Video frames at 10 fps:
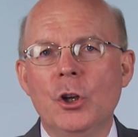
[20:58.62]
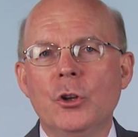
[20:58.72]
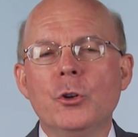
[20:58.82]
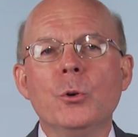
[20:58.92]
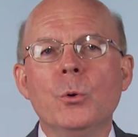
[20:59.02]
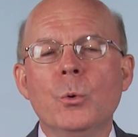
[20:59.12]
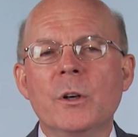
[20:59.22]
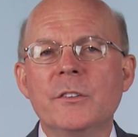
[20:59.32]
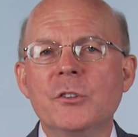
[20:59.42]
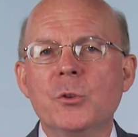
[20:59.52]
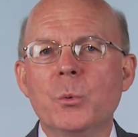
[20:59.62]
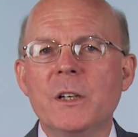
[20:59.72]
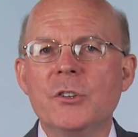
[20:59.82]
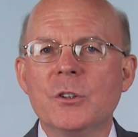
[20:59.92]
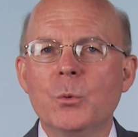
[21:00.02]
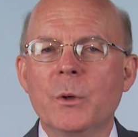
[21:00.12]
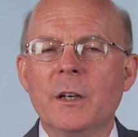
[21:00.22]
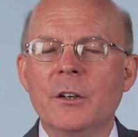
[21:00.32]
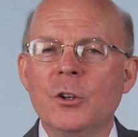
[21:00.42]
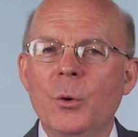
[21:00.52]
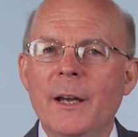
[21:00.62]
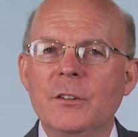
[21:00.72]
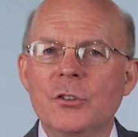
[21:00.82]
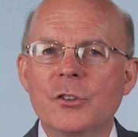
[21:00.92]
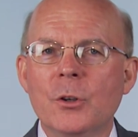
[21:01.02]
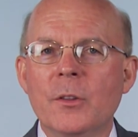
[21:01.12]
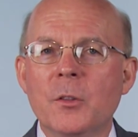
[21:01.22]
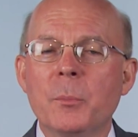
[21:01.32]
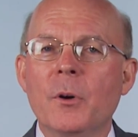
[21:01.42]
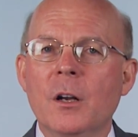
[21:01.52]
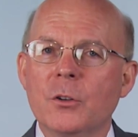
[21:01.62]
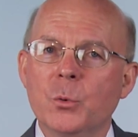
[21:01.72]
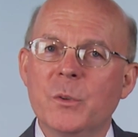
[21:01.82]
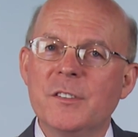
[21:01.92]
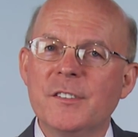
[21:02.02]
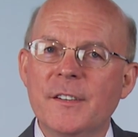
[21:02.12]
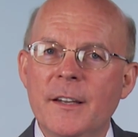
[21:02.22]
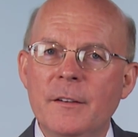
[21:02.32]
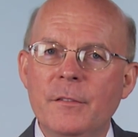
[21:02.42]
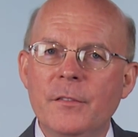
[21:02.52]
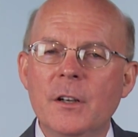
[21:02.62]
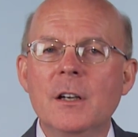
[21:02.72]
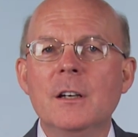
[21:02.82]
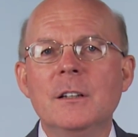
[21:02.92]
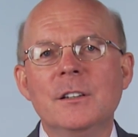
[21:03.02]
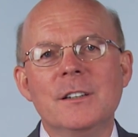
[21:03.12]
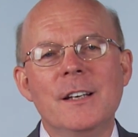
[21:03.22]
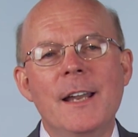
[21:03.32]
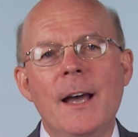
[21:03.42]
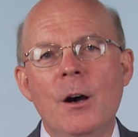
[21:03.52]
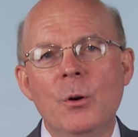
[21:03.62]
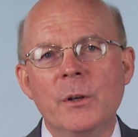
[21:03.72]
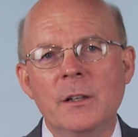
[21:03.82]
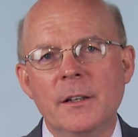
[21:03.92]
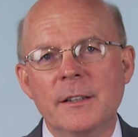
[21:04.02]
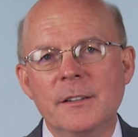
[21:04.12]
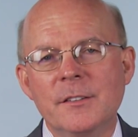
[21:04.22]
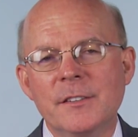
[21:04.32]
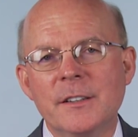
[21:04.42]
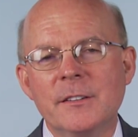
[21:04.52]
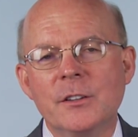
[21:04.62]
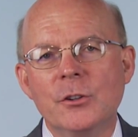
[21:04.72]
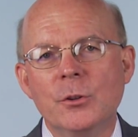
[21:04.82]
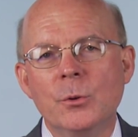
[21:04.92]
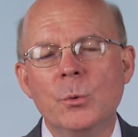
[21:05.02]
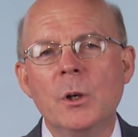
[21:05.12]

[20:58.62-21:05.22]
to a situation where you had to show that the product was safe, to now in 1962,